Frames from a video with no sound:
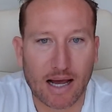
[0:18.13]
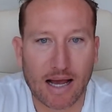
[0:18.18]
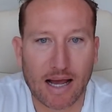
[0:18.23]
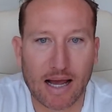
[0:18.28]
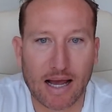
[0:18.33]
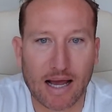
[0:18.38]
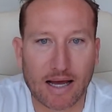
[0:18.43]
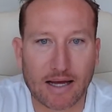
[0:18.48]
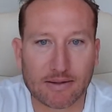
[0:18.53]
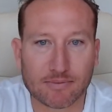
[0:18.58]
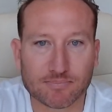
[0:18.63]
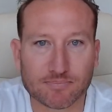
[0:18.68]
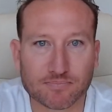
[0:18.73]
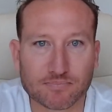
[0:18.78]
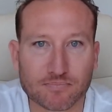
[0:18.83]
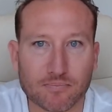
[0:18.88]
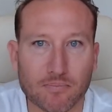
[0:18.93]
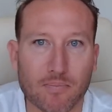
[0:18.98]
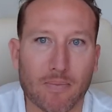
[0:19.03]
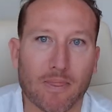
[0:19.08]
And
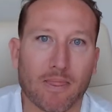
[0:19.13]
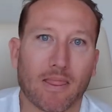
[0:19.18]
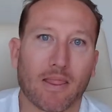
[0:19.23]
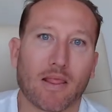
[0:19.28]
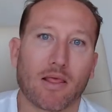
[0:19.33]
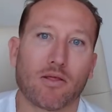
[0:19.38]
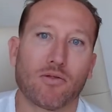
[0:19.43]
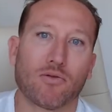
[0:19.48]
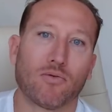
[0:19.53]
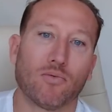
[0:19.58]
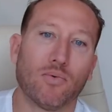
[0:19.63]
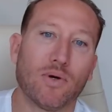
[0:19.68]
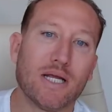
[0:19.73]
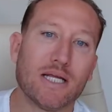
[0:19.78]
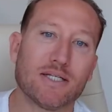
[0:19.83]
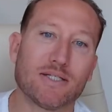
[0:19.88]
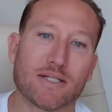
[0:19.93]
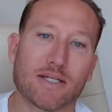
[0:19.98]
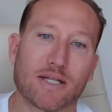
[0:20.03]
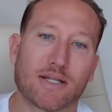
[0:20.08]
the
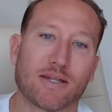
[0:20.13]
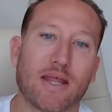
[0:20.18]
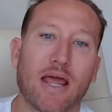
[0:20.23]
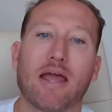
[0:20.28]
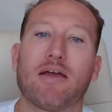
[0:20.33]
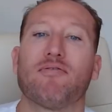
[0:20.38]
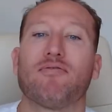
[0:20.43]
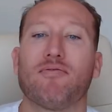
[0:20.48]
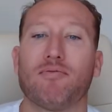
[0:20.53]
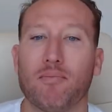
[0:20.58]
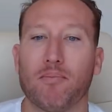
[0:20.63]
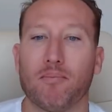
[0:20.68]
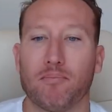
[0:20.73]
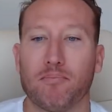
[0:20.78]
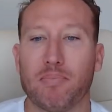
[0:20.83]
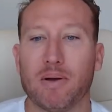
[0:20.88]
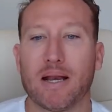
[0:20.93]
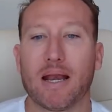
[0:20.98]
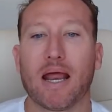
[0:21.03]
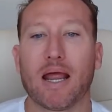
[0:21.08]
reason that they've
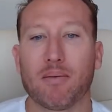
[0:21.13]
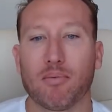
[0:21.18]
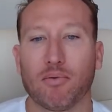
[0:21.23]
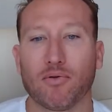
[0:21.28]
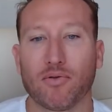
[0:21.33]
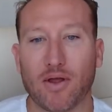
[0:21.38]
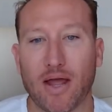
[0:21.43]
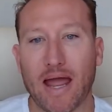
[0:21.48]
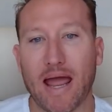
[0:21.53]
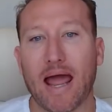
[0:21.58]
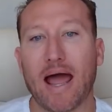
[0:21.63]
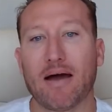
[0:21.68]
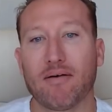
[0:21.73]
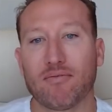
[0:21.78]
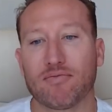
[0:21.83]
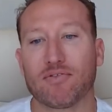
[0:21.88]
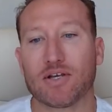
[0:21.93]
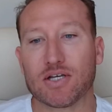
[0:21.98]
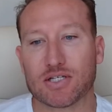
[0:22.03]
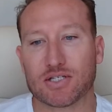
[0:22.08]
been able to
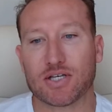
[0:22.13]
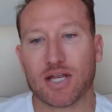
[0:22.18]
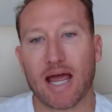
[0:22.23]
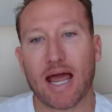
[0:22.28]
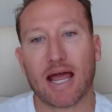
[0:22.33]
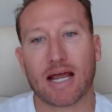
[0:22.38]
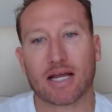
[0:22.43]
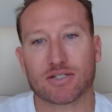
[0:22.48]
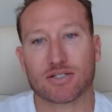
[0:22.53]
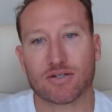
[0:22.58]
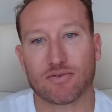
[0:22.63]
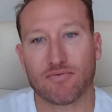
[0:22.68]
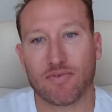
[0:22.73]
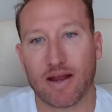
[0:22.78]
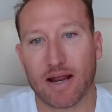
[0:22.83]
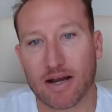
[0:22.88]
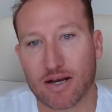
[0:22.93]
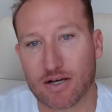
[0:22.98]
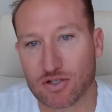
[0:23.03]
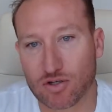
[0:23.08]
have these tax
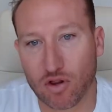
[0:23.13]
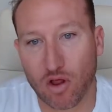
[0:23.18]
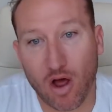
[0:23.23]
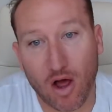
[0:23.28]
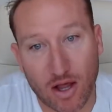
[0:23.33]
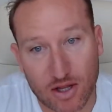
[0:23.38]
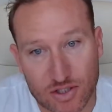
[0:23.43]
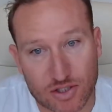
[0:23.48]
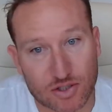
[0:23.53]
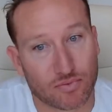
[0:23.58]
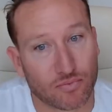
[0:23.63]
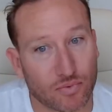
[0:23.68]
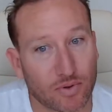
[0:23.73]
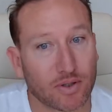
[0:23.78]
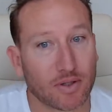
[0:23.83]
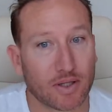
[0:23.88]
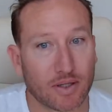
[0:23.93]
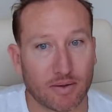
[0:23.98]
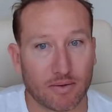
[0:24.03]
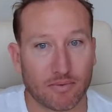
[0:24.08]
advantage laws, and
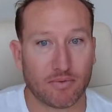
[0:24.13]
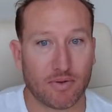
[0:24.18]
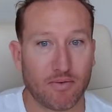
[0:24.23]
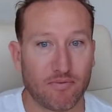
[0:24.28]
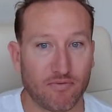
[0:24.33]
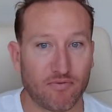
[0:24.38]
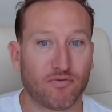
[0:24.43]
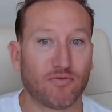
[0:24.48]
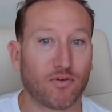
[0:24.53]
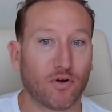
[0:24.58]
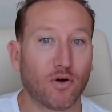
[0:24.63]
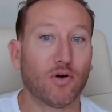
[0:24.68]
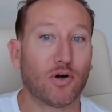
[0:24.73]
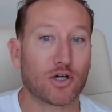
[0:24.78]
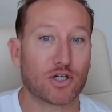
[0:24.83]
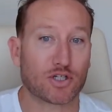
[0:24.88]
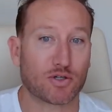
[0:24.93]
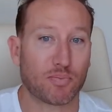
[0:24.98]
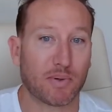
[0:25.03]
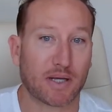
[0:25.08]
really they've
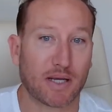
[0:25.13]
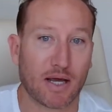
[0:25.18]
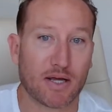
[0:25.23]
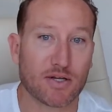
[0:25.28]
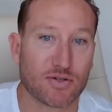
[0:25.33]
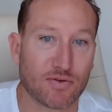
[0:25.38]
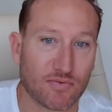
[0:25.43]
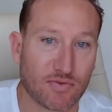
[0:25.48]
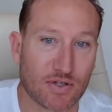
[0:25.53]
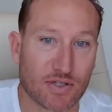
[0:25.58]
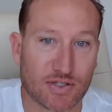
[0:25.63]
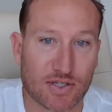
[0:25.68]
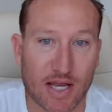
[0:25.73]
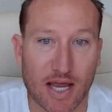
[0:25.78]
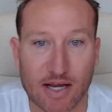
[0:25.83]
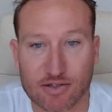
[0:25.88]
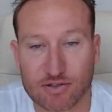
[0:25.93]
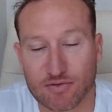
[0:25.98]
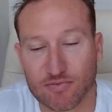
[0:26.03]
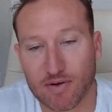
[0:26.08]
flourished because of these
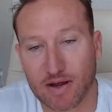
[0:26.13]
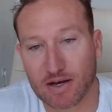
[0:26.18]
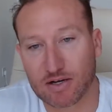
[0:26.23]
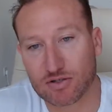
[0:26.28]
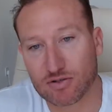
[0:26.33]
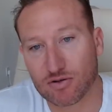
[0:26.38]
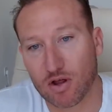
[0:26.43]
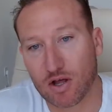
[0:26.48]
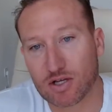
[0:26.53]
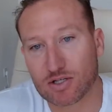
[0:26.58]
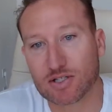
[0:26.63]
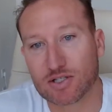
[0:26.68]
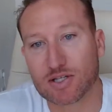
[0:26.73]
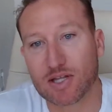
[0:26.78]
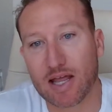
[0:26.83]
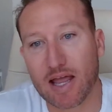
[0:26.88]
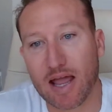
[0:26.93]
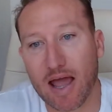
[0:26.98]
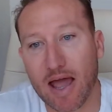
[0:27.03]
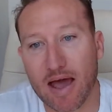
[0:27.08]
tax advantage laws that
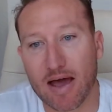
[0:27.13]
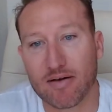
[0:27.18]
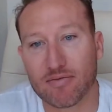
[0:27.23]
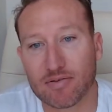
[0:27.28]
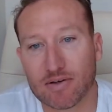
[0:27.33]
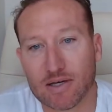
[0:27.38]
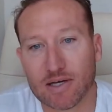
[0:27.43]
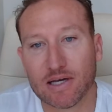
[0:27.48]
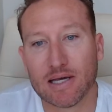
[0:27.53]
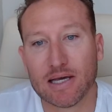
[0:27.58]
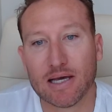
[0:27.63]
they have,